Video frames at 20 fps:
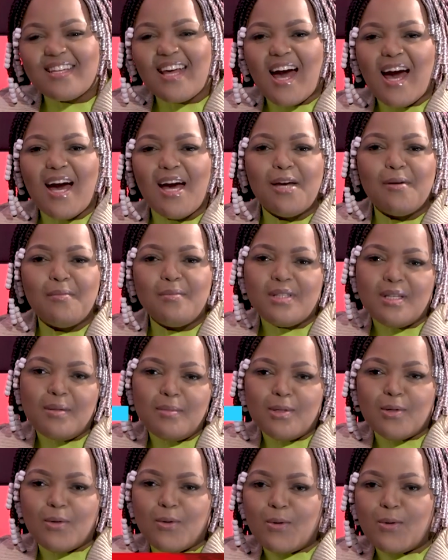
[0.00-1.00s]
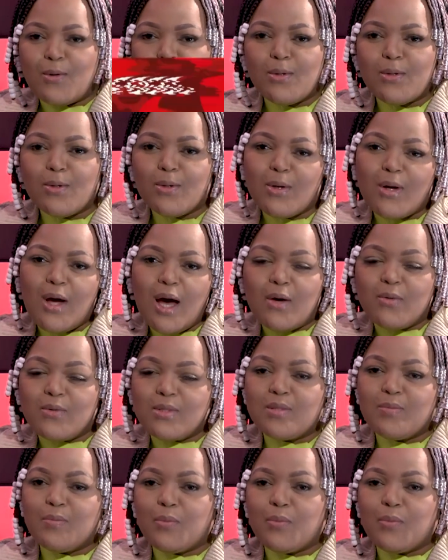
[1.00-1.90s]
I'm DBN Gogo. I was